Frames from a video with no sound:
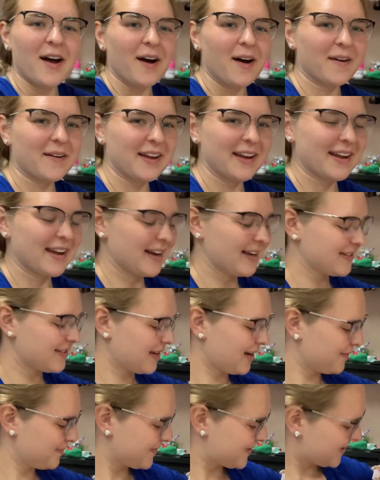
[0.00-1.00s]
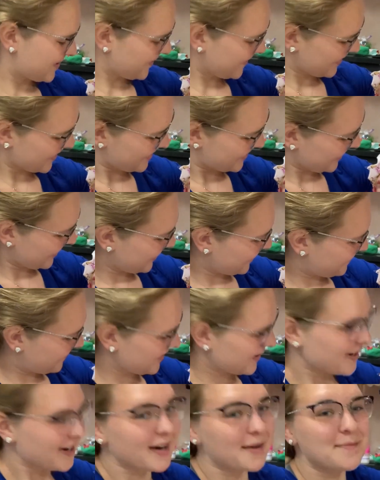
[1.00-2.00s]
Okay, guys, I'm so excited for
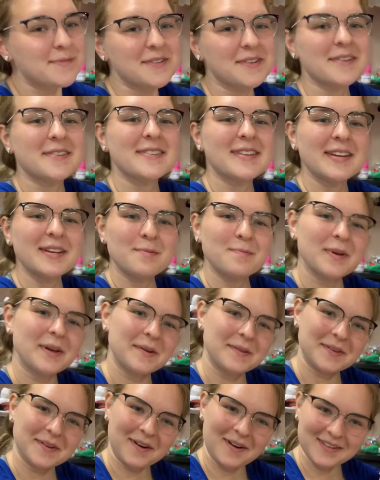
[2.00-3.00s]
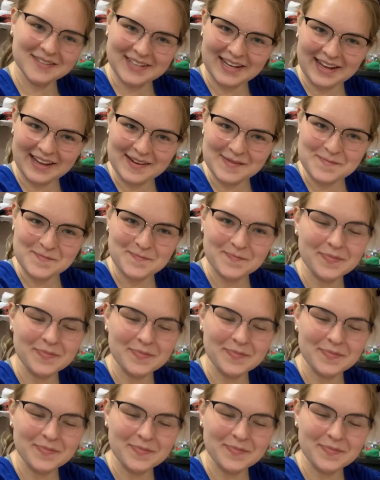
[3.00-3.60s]
her. I'm so excited to play with her all day.